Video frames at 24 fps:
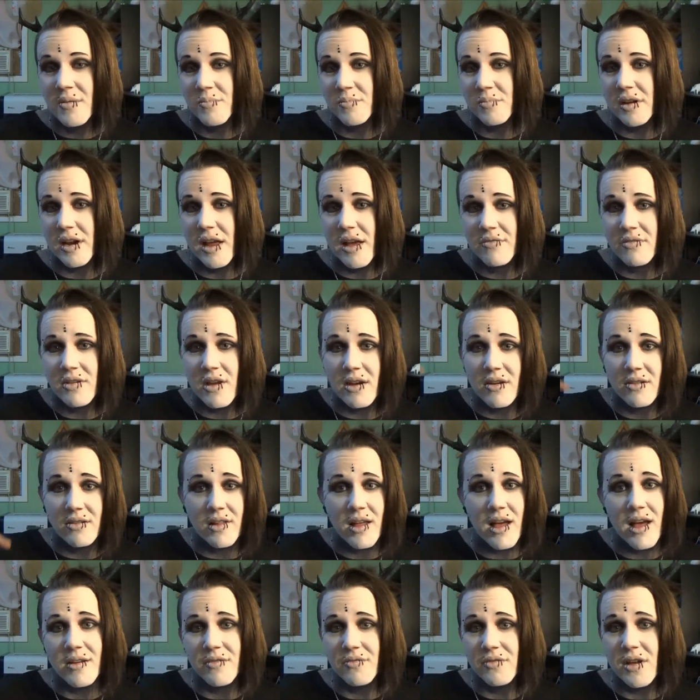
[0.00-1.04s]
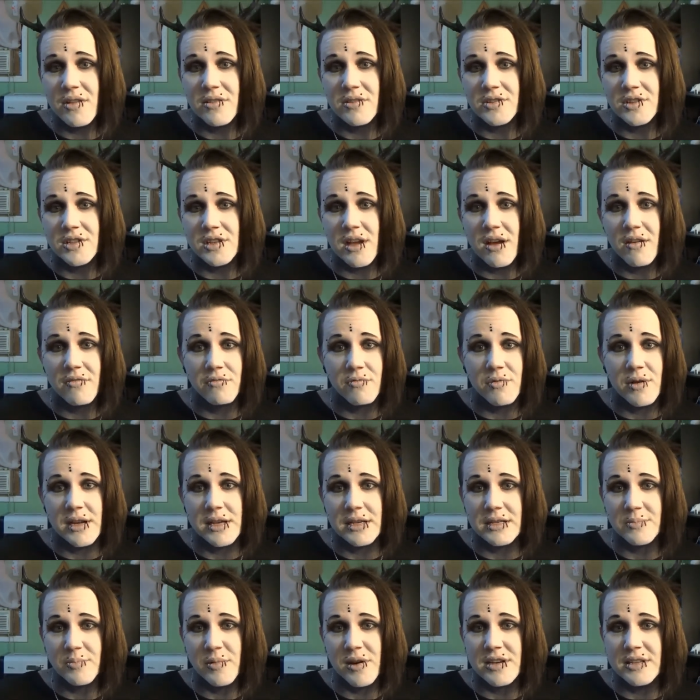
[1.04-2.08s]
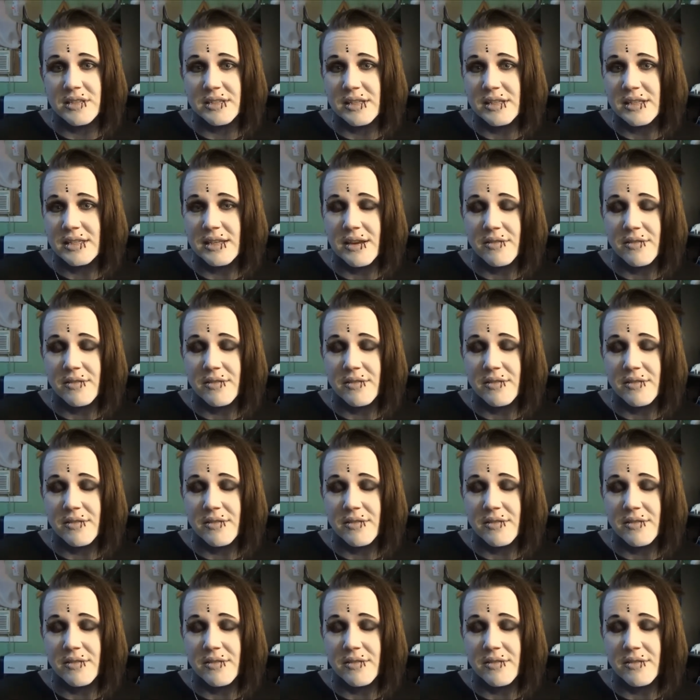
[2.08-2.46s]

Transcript: But I've got a lot of other stuff, rings, bracelets,